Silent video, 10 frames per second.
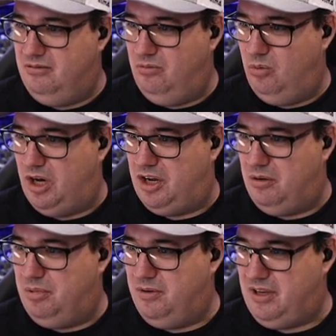1UP.
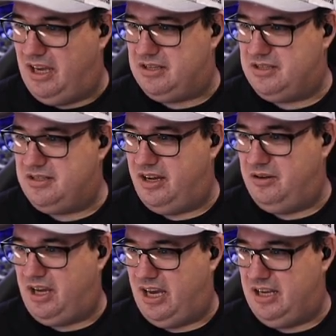Yes,
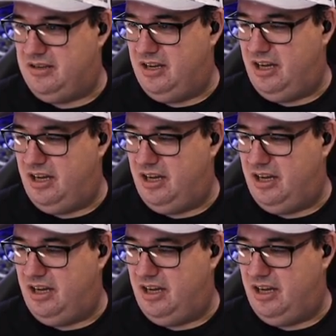okay.